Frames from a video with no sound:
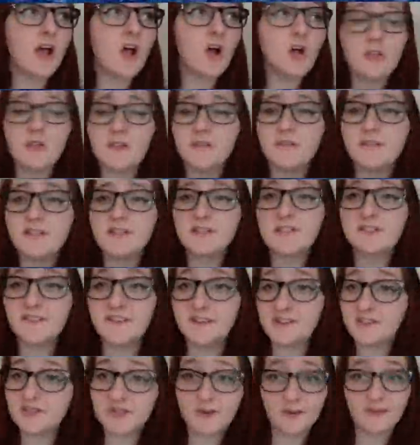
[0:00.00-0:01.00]
All of these
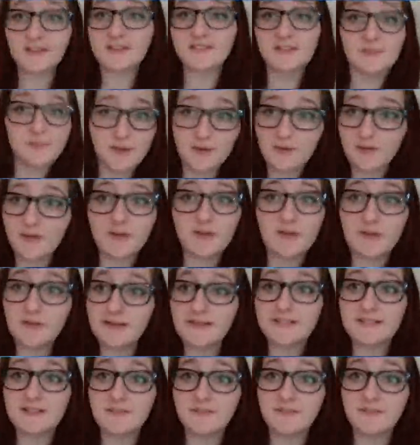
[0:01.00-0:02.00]
fish don't like to be around aggressive